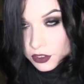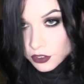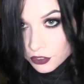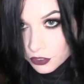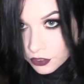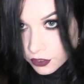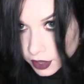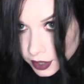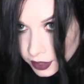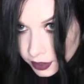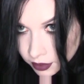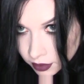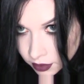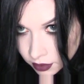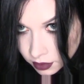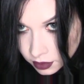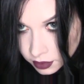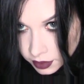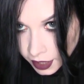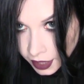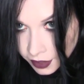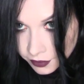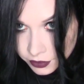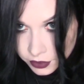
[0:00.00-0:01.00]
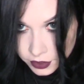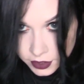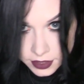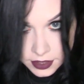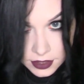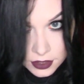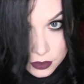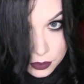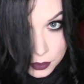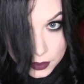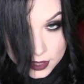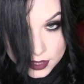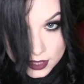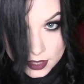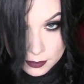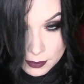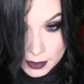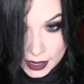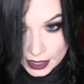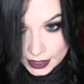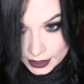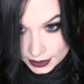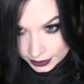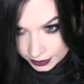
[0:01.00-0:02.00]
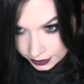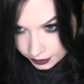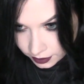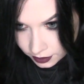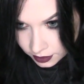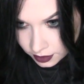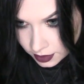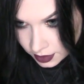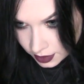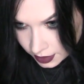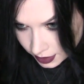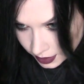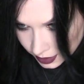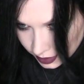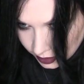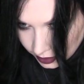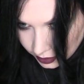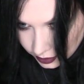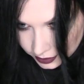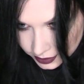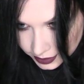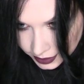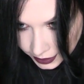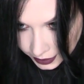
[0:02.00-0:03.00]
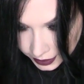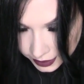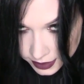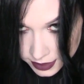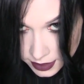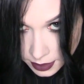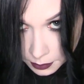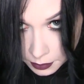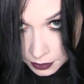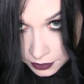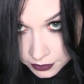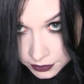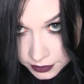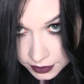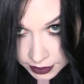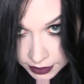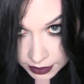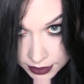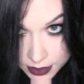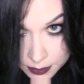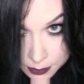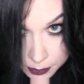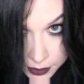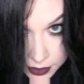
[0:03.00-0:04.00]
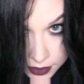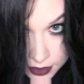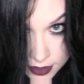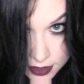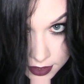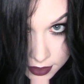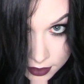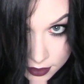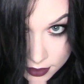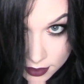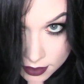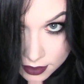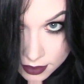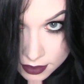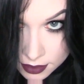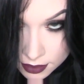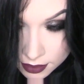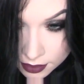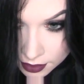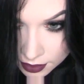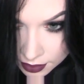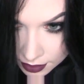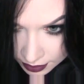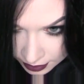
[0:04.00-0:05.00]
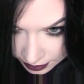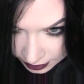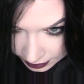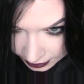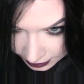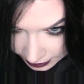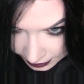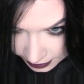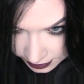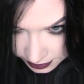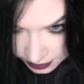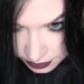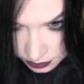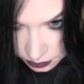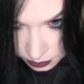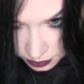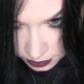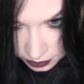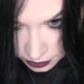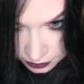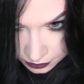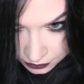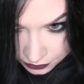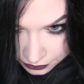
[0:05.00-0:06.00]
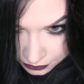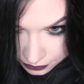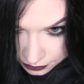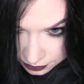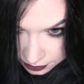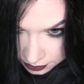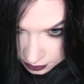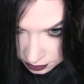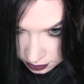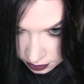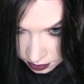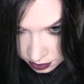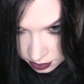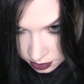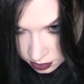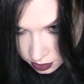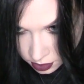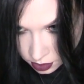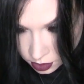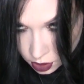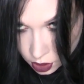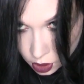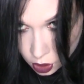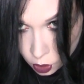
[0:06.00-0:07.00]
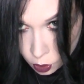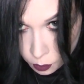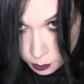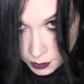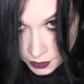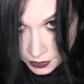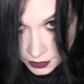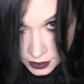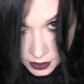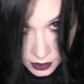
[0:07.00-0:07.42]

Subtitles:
the front, after it's twisted back there, I'll take some of these pieces and sort of open